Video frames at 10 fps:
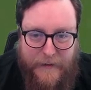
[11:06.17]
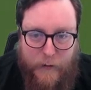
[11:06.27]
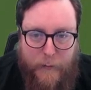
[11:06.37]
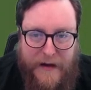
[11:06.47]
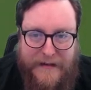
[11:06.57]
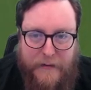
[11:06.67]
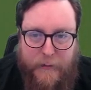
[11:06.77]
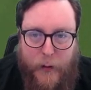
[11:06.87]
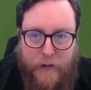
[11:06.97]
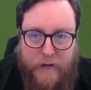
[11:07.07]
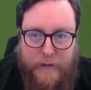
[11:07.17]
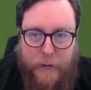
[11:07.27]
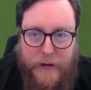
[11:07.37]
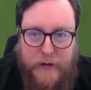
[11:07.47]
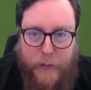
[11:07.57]
They've gone back down to positive.
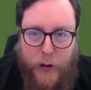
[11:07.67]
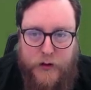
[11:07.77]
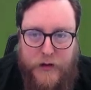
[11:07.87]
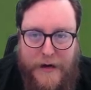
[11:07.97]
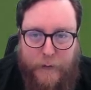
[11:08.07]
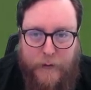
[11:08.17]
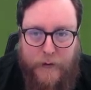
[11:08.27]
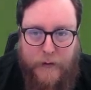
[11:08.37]
Do we just push now?